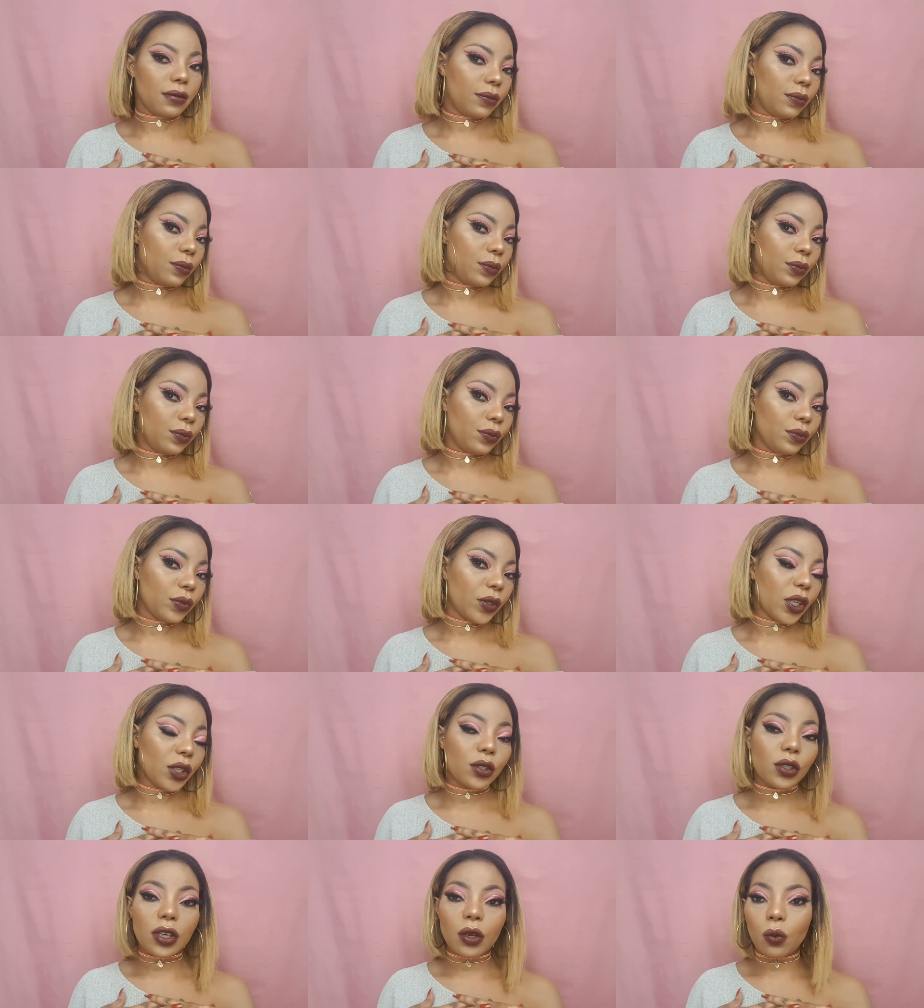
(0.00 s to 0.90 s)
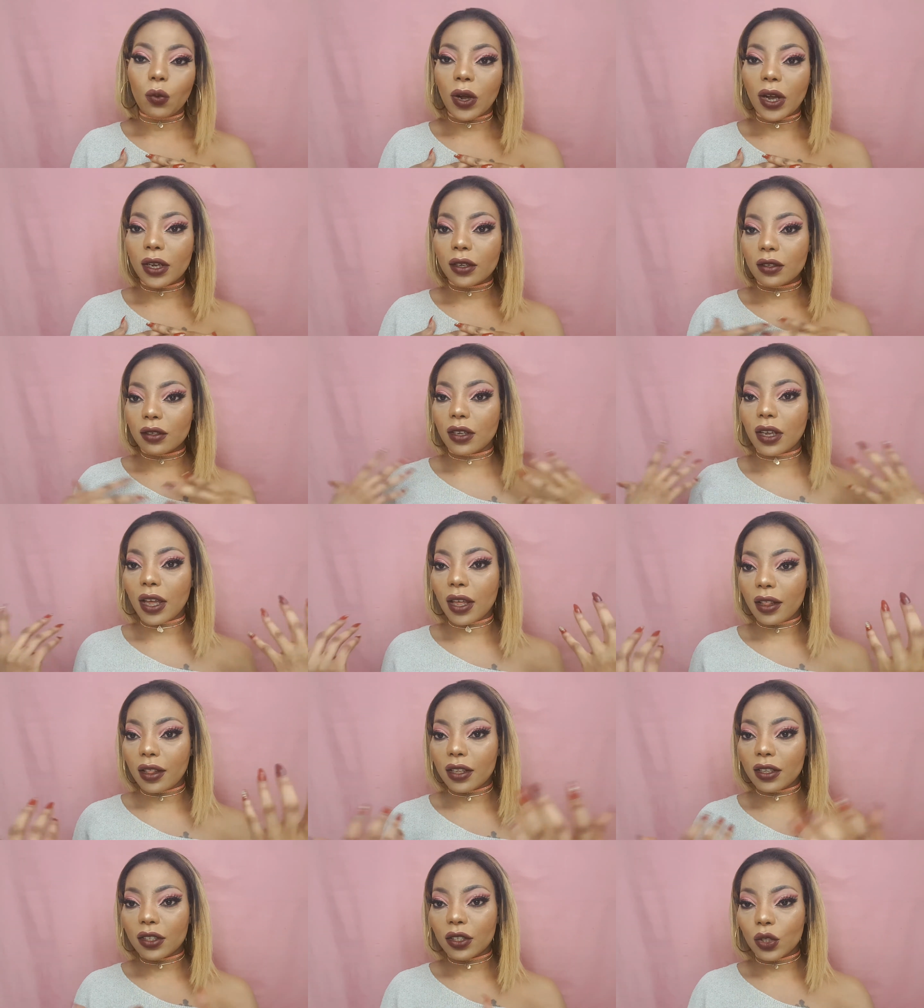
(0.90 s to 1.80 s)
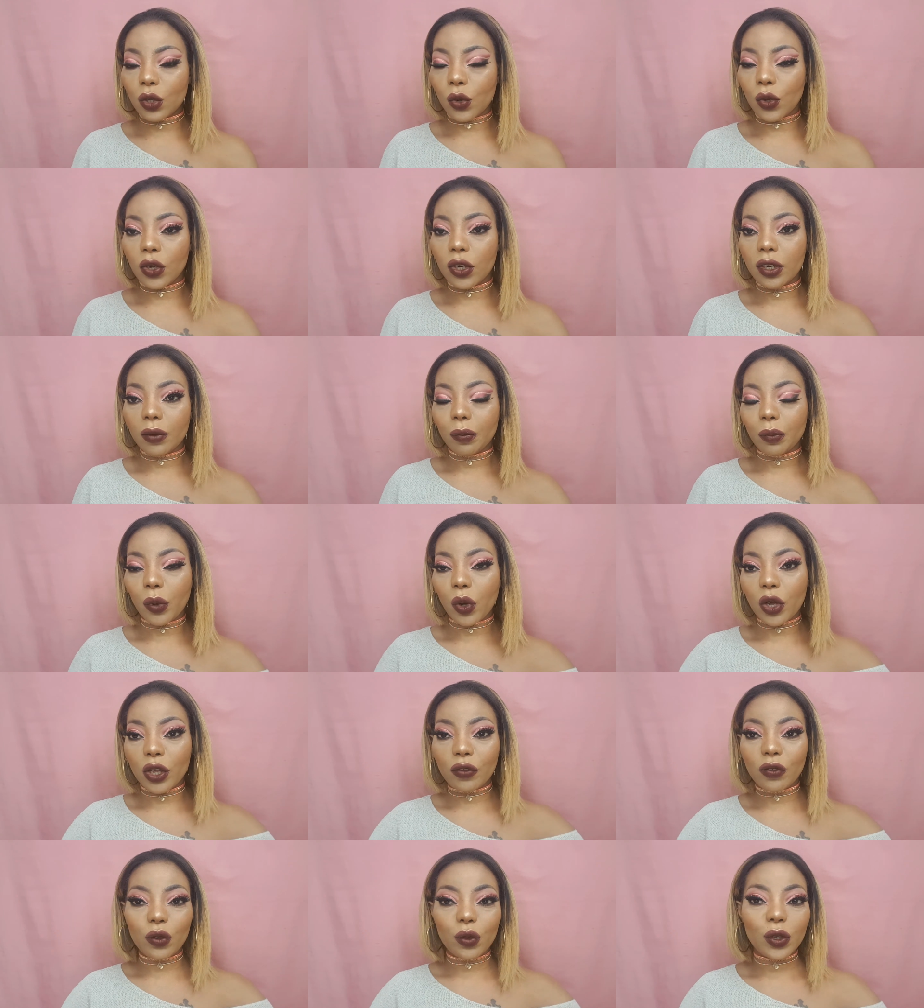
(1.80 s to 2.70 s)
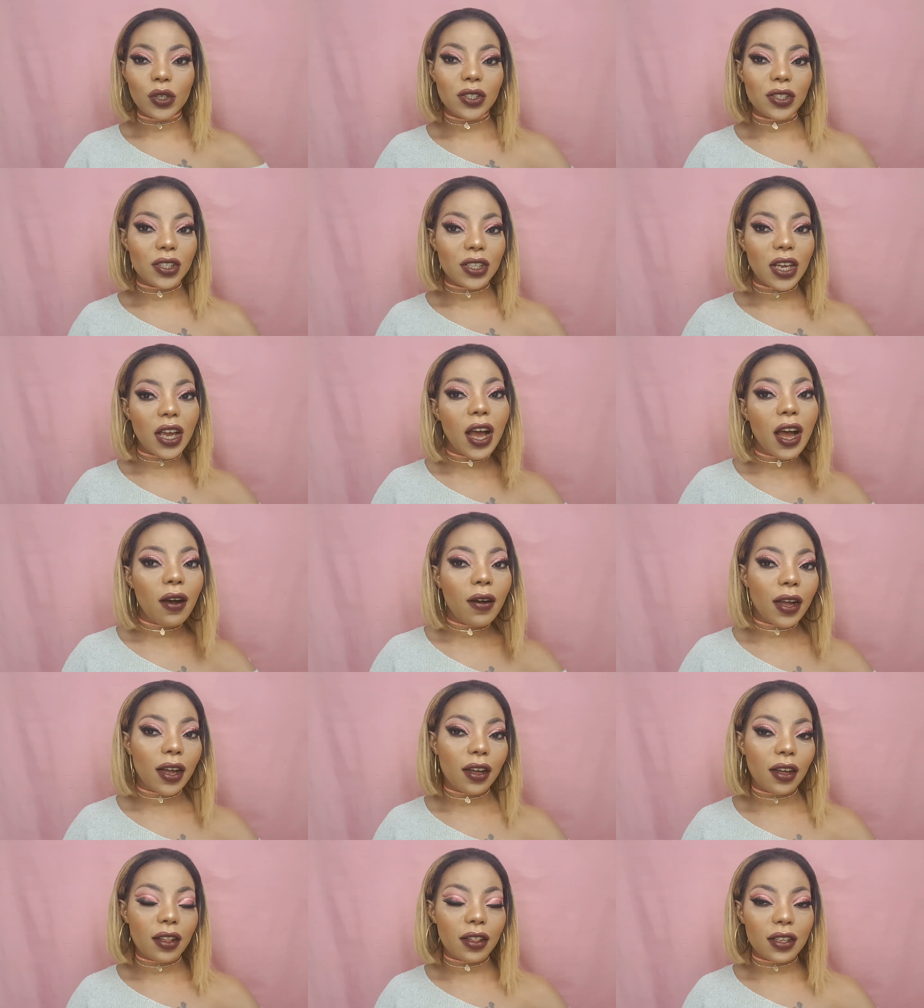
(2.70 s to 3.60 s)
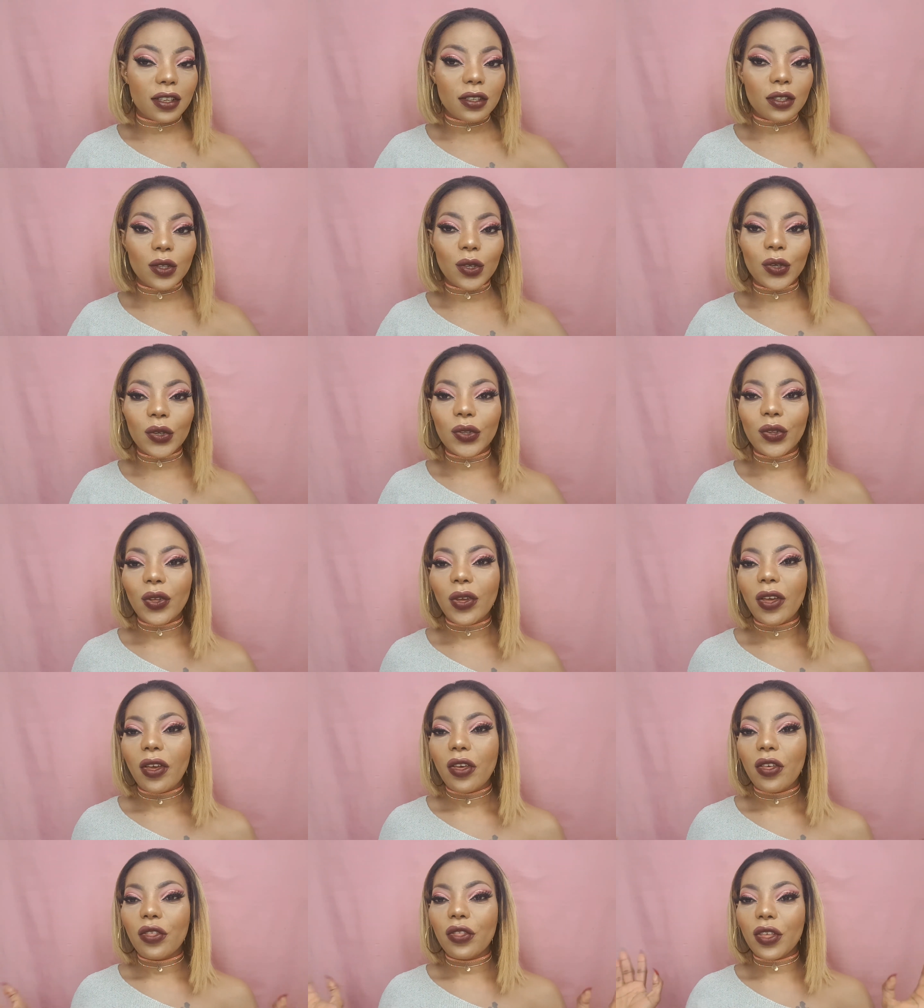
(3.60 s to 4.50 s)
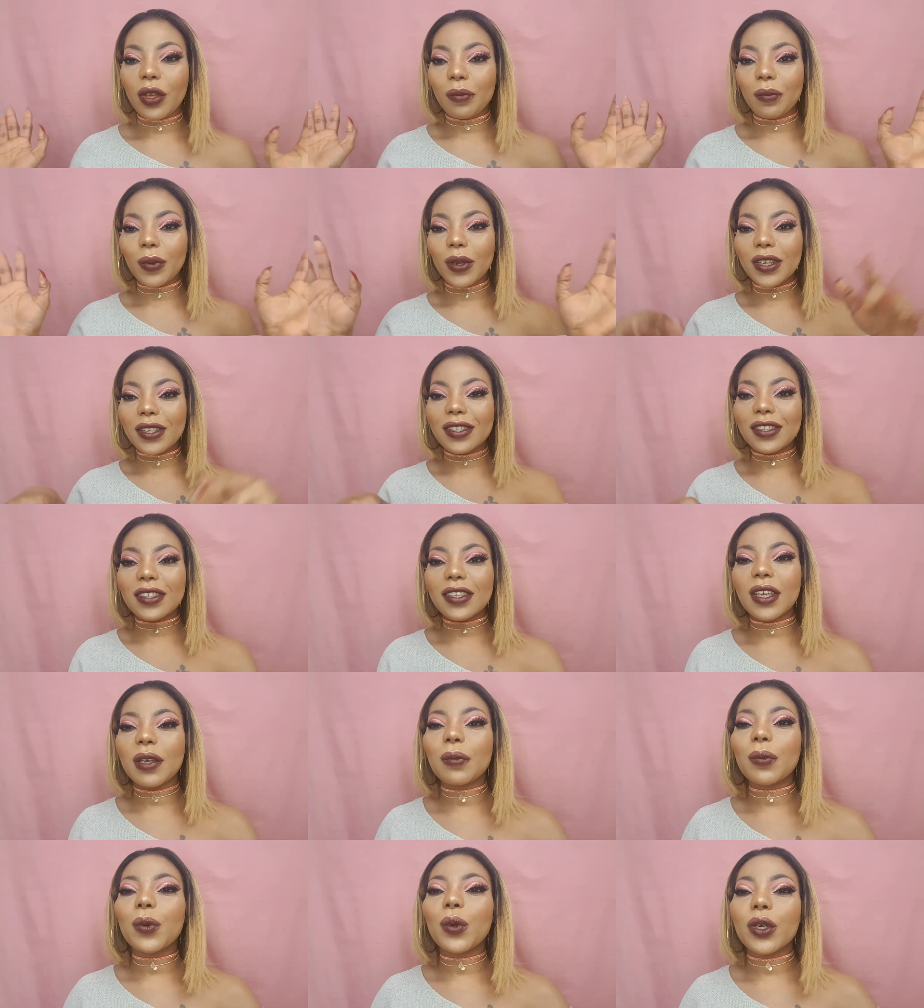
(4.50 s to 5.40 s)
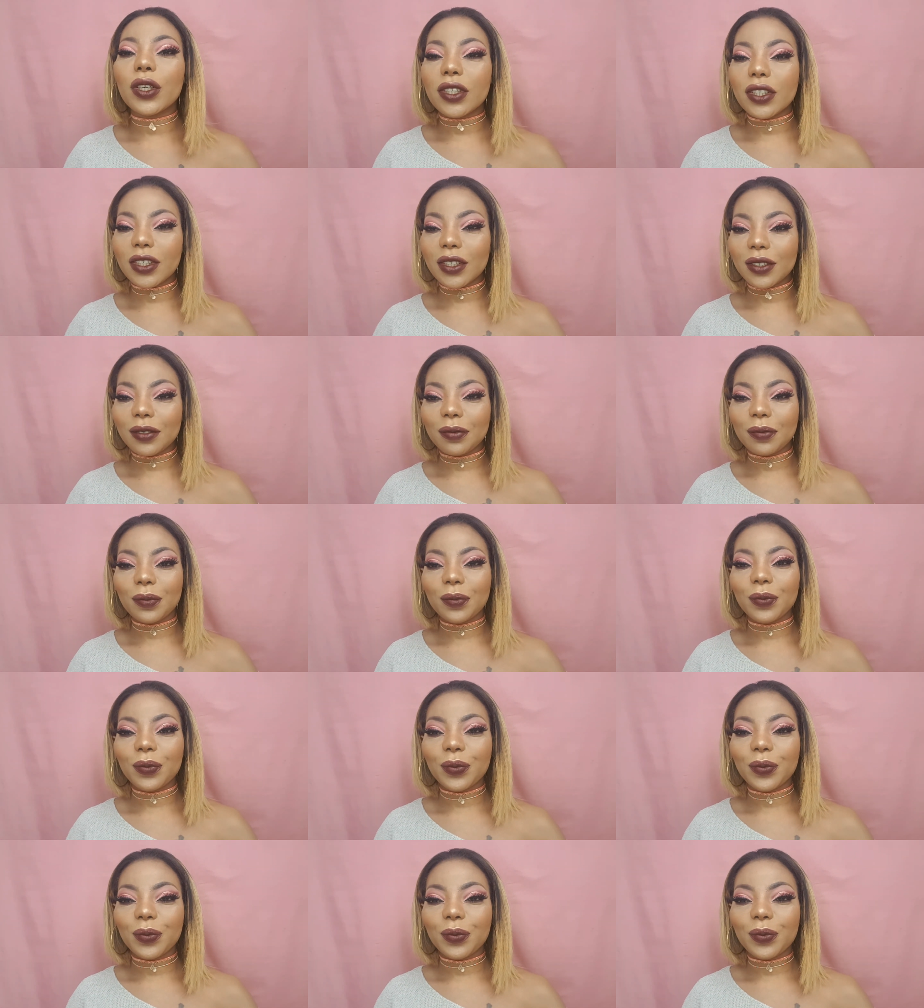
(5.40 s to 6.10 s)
It took a while to get this done, but if you want to see how I got this done, then please keep watching.